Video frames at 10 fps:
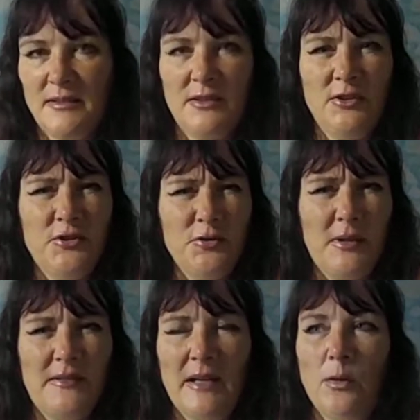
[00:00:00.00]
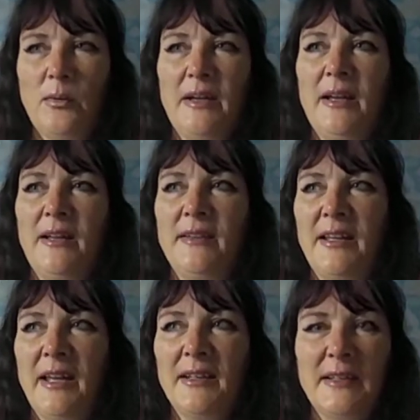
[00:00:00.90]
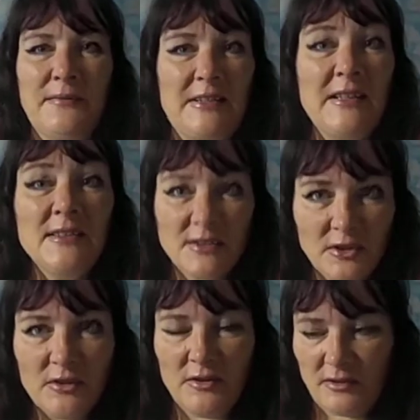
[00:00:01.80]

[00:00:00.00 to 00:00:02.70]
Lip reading: can do it that way and then get a lift into